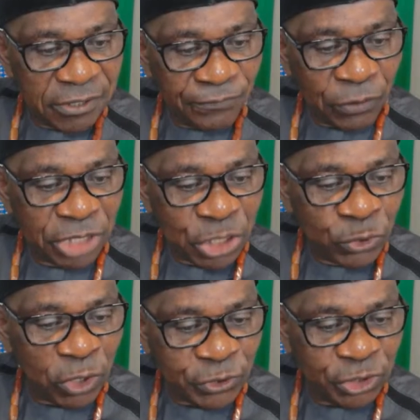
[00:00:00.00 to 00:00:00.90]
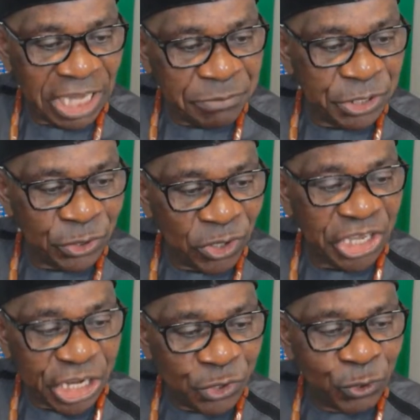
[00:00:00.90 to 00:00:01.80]
from the news on social media,
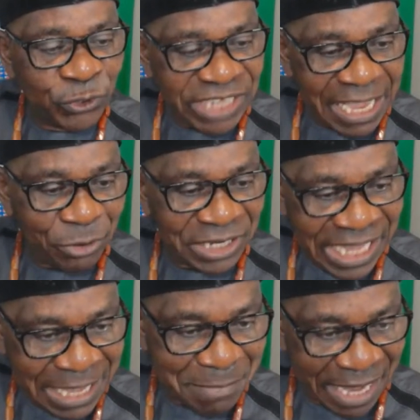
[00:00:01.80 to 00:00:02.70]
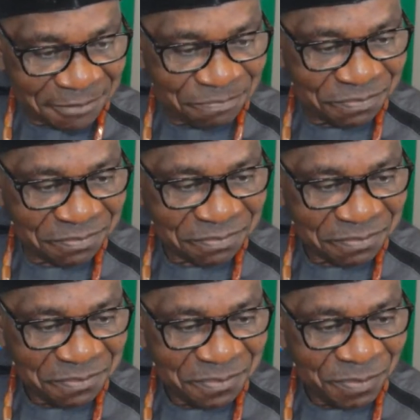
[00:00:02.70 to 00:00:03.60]
he knew Simon Ekpa.
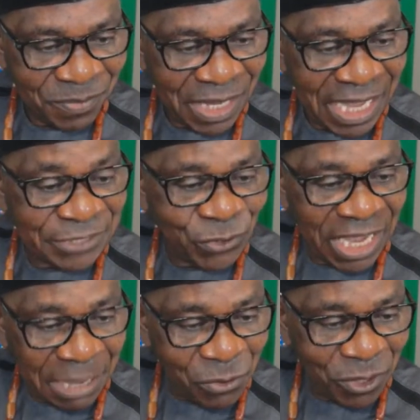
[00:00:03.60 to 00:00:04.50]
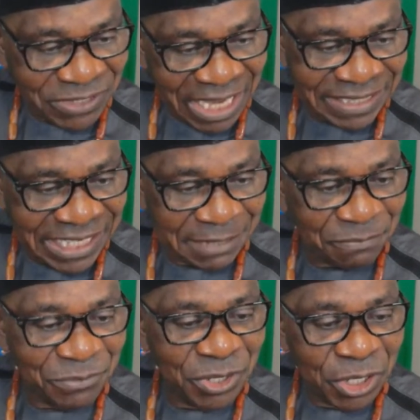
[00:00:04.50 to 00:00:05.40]
And so Agabi was asking him,